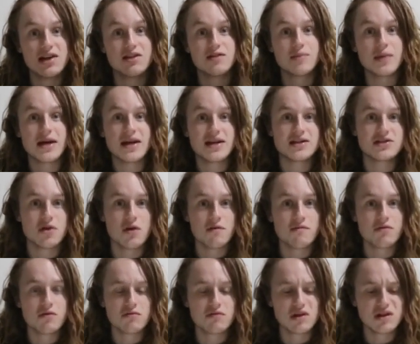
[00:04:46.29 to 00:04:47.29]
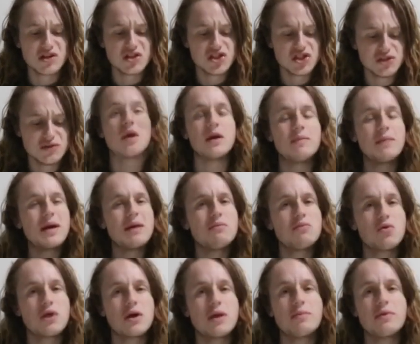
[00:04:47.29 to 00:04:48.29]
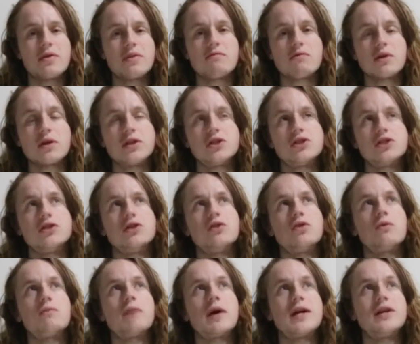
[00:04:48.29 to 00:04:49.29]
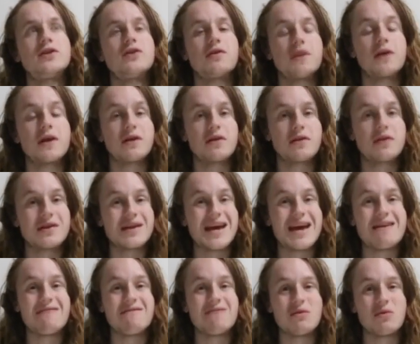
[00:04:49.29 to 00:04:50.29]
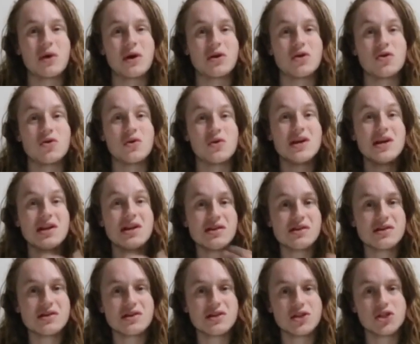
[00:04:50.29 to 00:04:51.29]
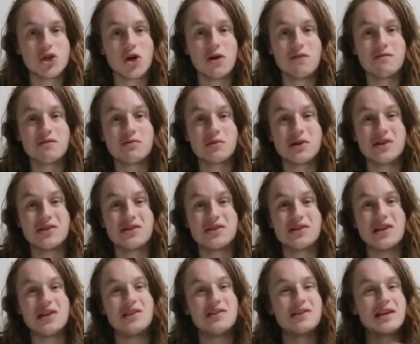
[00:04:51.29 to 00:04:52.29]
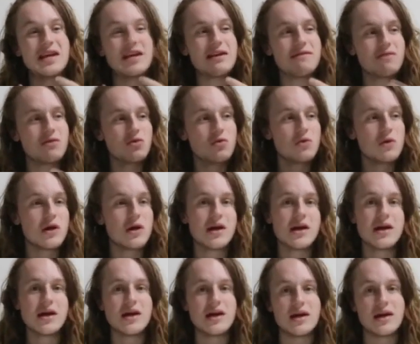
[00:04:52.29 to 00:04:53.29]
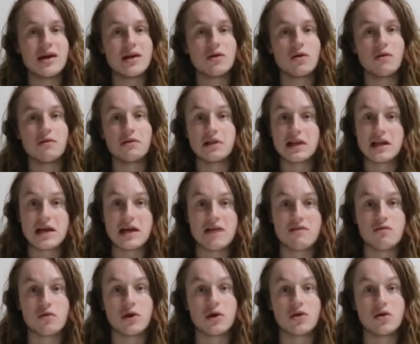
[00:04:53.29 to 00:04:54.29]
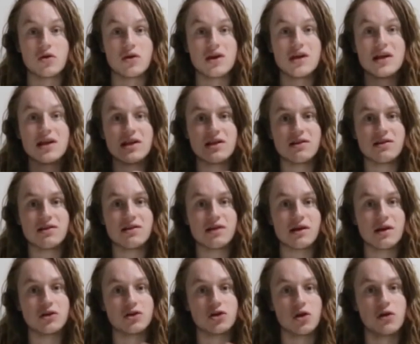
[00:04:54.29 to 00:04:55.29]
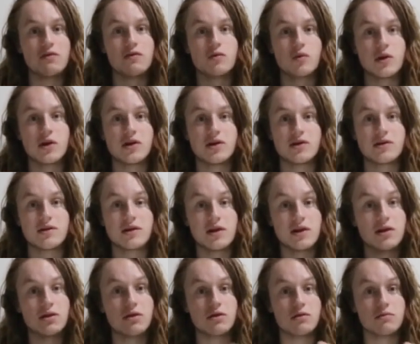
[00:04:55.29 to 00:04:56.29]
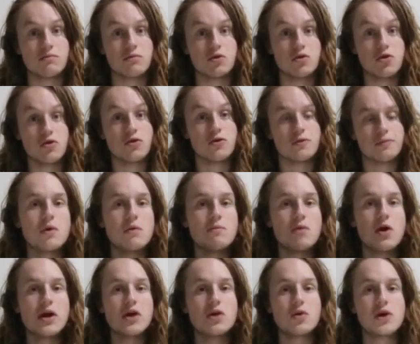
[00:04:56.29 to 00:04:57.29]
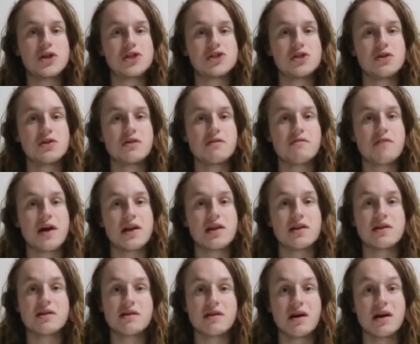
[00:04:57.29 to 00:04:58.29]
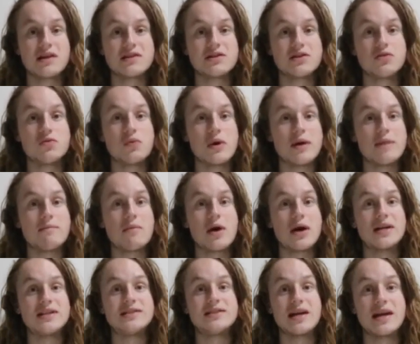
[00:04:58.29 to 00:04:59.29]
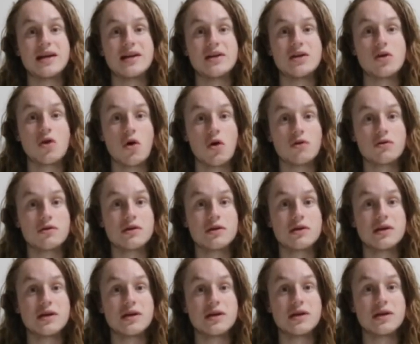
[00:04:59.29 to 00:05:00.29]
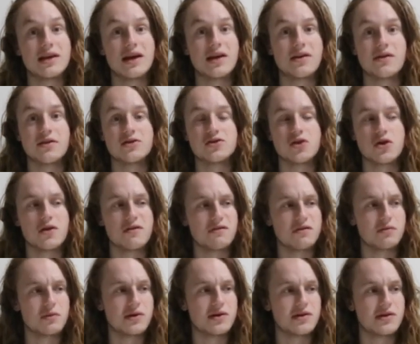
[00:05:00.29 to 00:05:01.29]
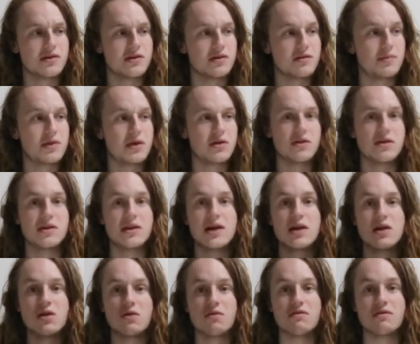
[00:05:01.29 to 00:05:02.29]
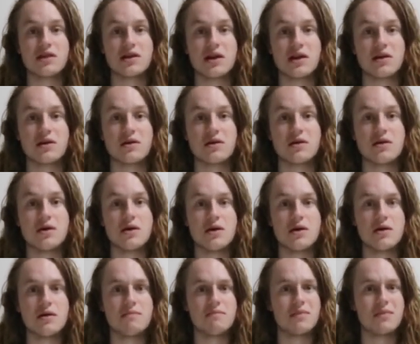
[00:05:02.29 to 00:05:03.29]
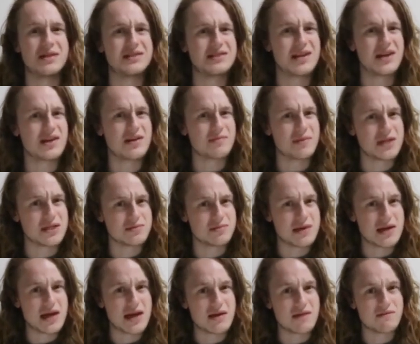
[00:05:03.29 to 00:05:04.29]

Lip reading: aspect of the religion. Now, being brought up in the religion, you're made to think that everyone who isn't a Jehovah's Witness is evil. And obviously everyone who is a Jehovah's Witness is Good. Well, my questions of that started when my dad got kicked out of the Jehovah's Witnesses, because now all of a sudden my dad's meant to be